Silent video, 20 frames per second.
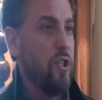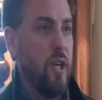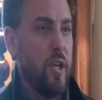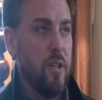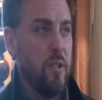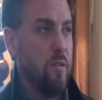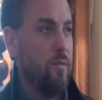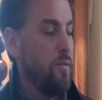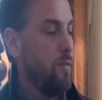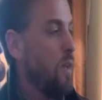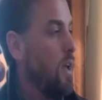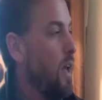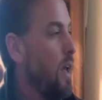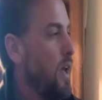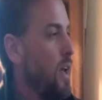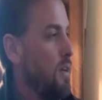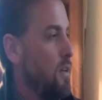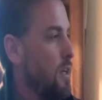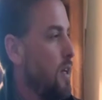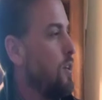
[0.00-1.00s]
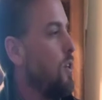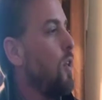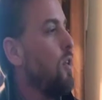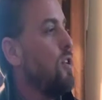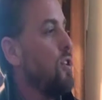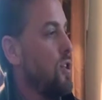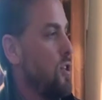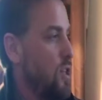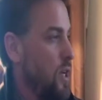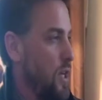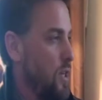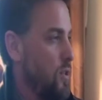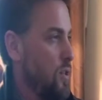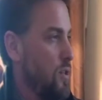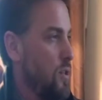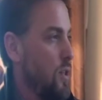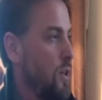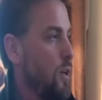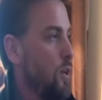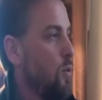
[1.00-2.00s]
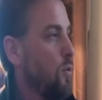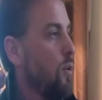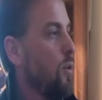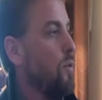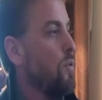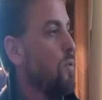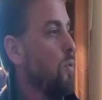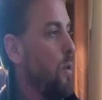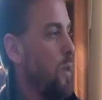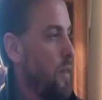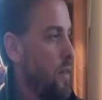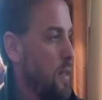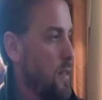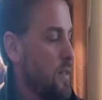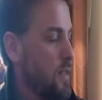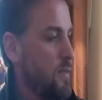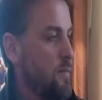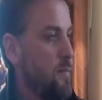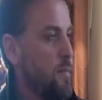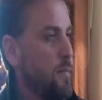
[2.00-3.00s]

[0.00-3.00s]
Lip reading: change, technology changes, and it grows with us.